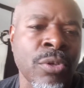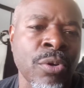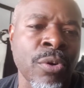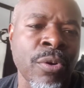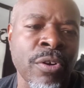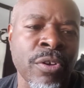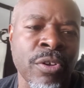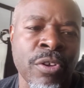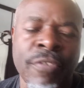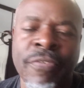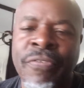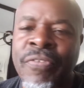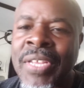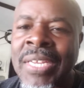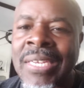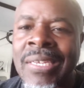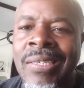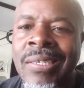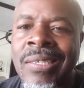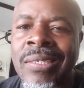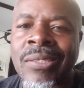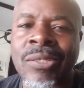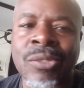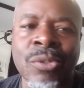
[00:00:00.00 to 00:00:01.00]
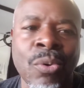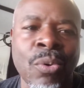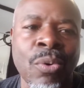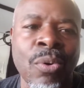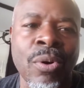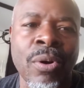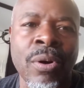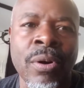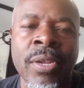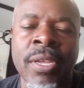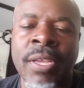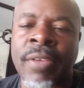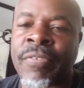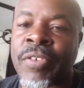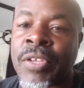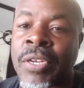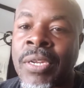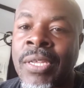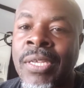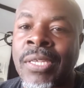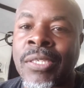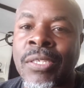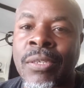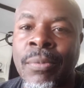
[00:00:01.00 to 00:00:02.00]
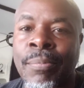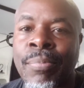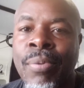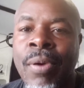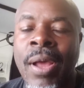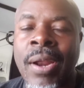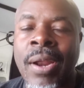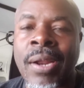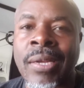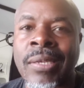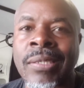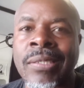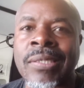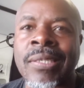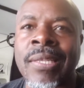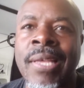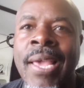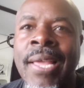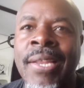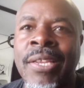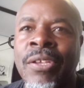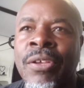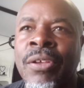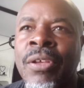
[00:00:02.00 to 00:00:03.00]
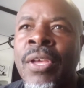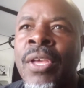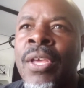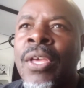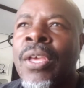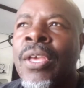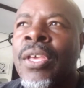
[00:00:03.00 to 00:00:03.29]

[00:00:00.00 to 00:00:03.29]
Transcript: your fitness, or if you need some products and you